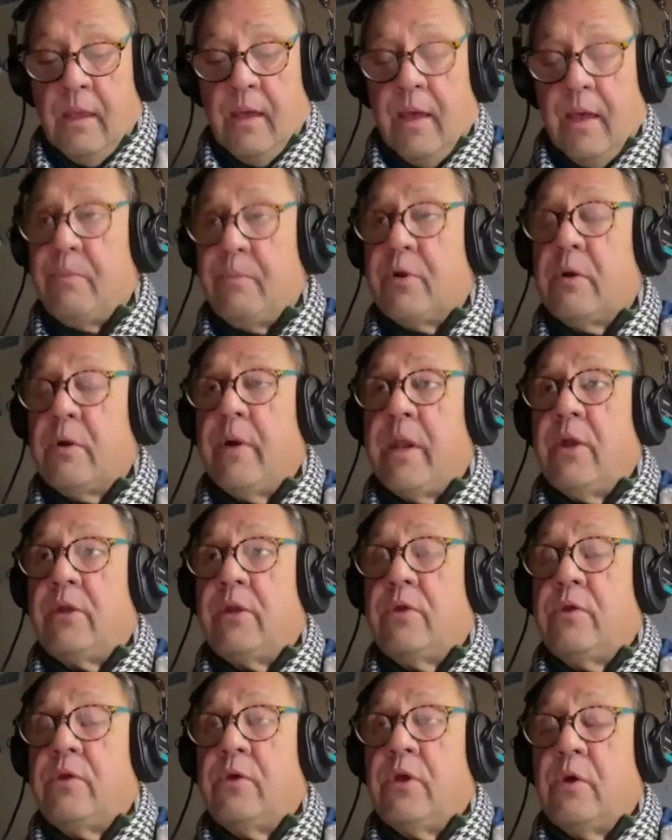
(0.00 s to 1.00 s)

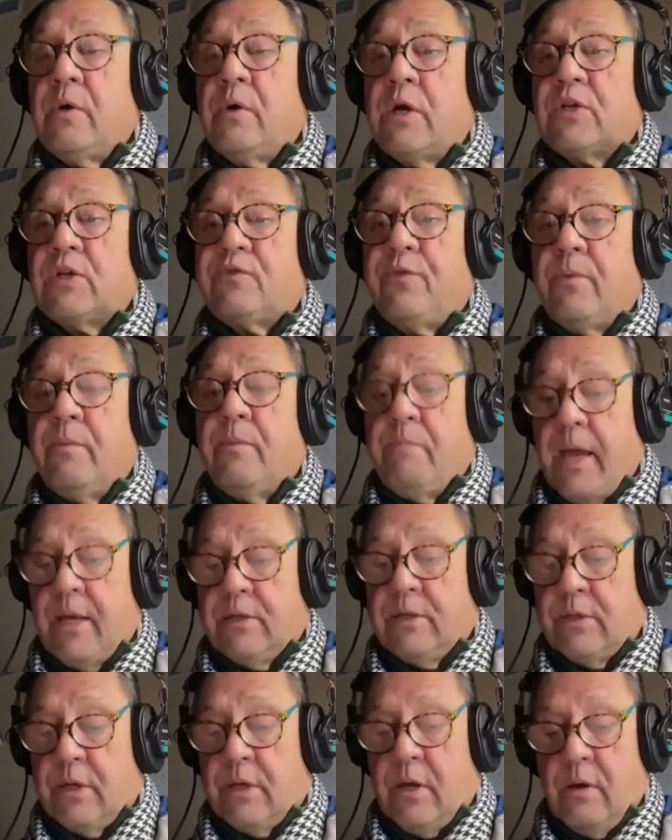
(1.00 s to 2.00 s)
immigrated to the US from
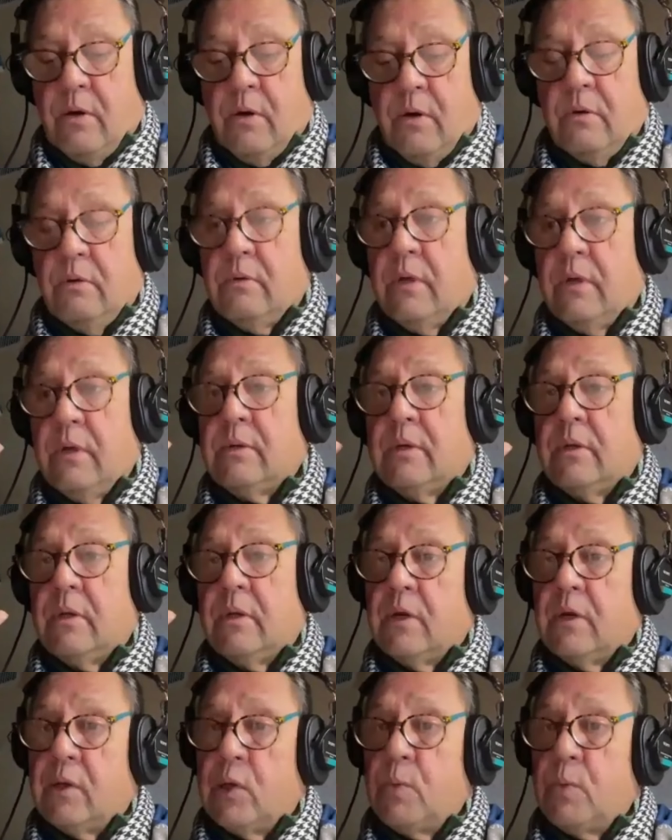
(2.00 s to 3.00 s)
Mexico,
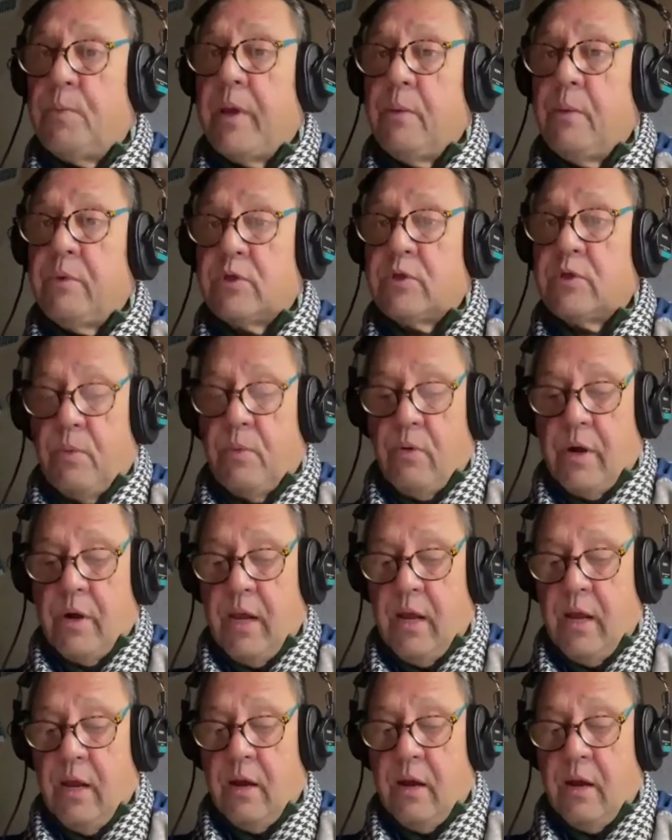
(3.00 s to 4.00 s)
and Lupe was born
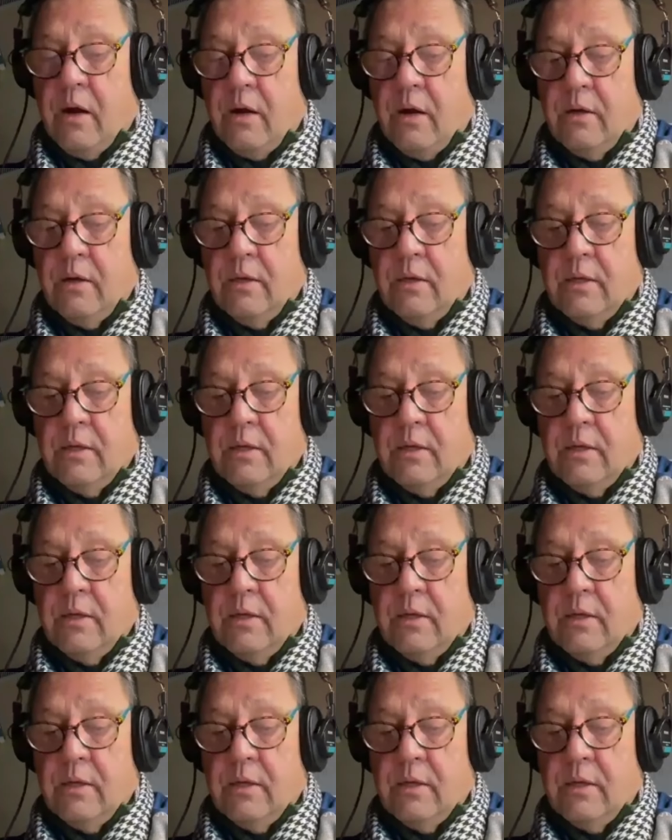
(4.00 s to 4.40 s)
here.